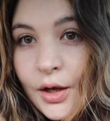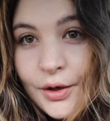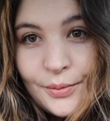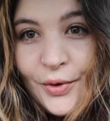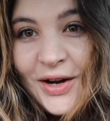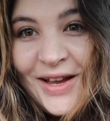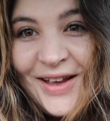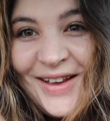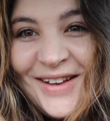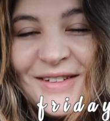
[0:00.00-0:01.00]
Good
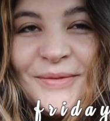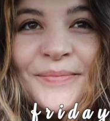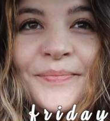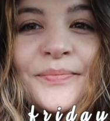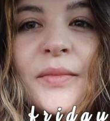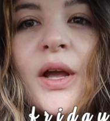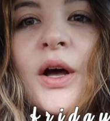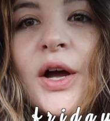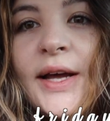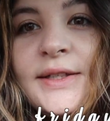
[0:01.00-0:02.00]
morning.
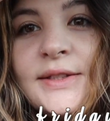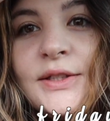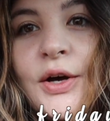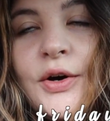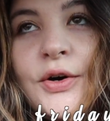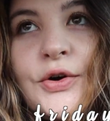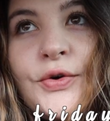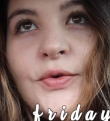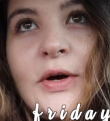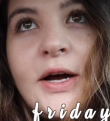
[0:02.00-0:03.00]
Okay,
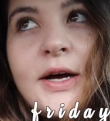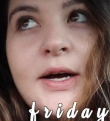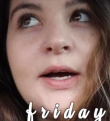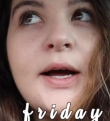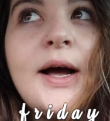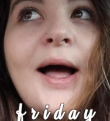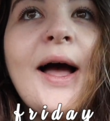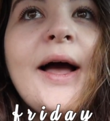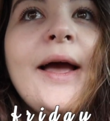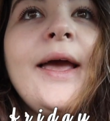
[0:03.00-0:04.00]
so
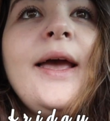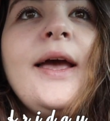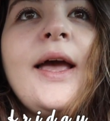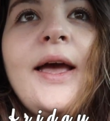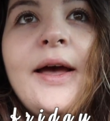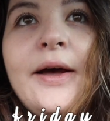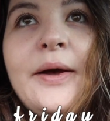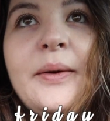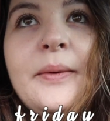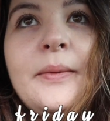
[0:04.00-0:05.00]
I
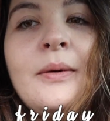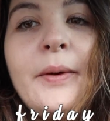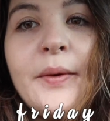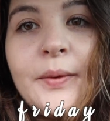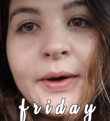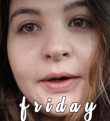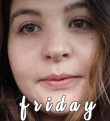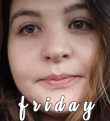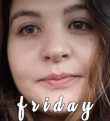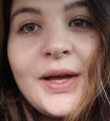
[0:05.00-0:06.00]
am on my way to work.
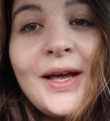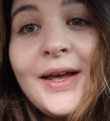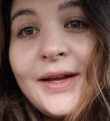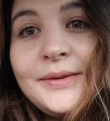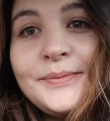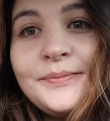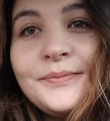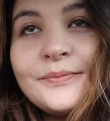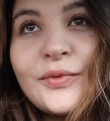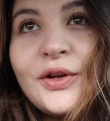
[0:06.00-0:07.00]
Again,
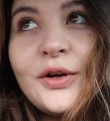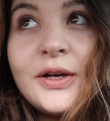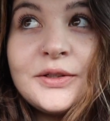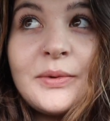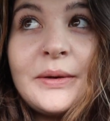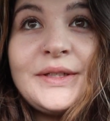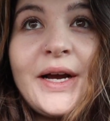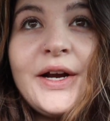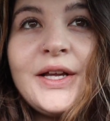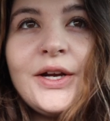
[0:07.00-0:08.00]
you guys are probably
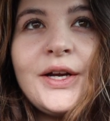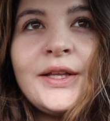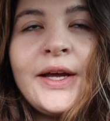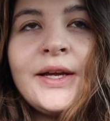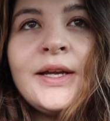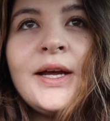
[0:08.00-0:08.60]
tired of hearing that.